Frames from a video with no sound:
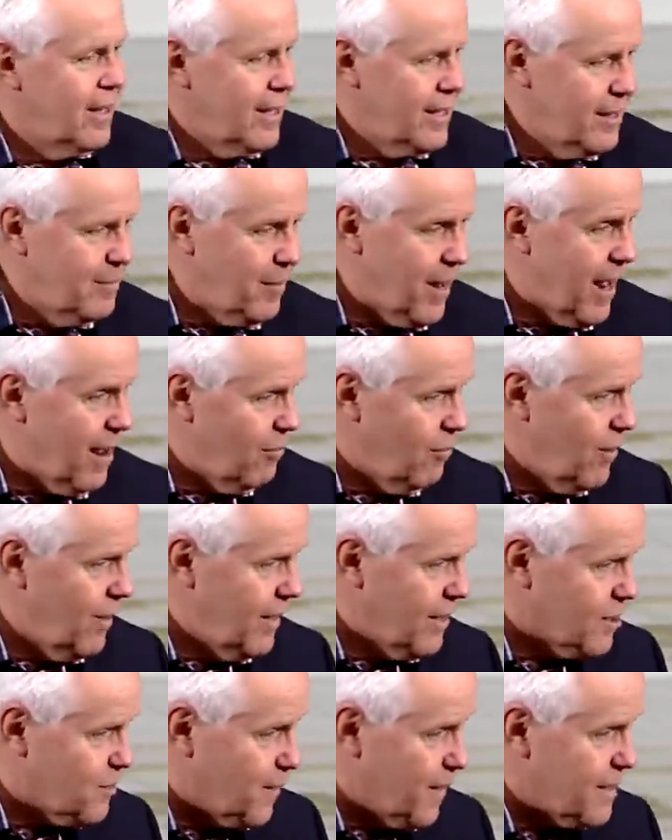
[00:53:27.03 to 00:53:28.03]
You buy
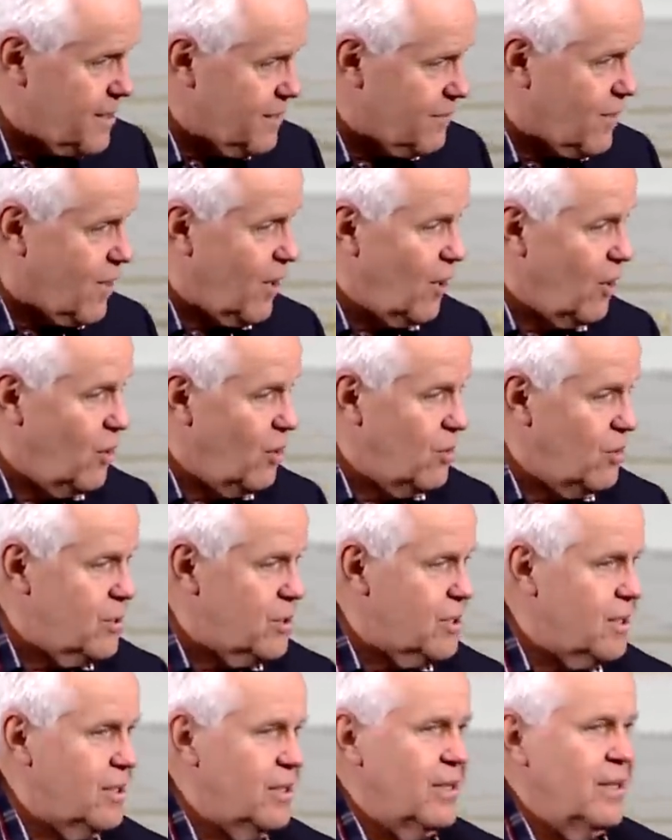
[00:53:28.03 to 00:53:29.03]
real expensive
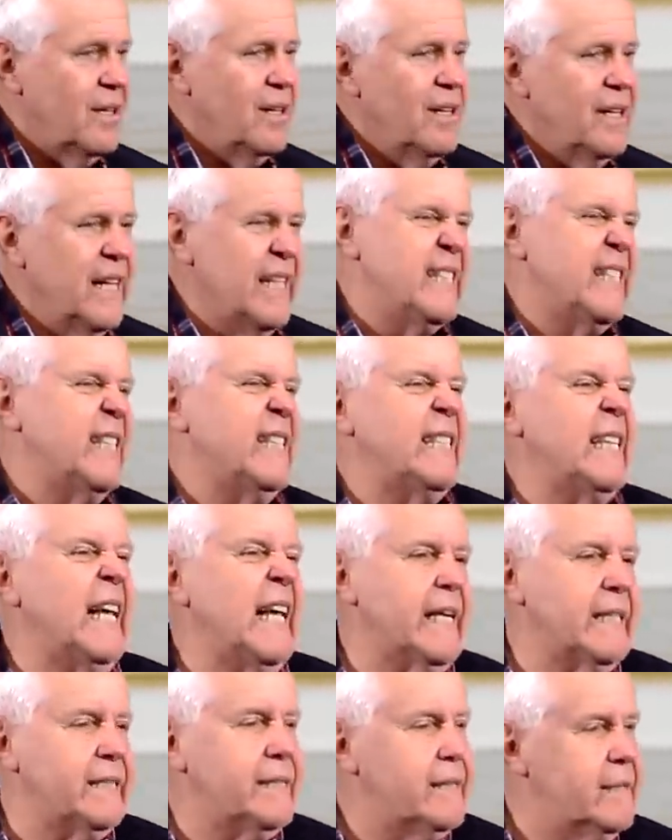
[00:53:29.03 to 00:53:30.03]
clothes. It's a
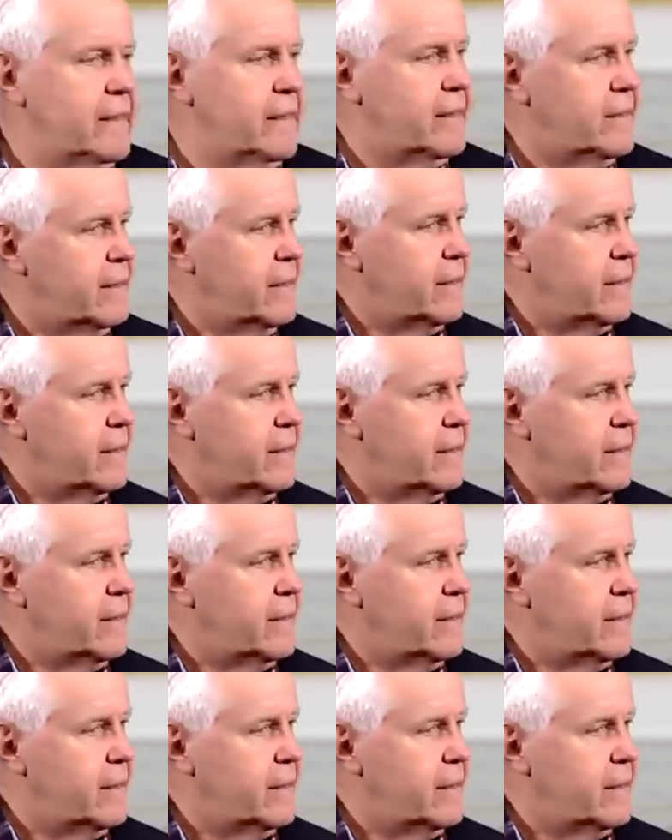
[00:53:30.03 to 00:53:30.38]
6.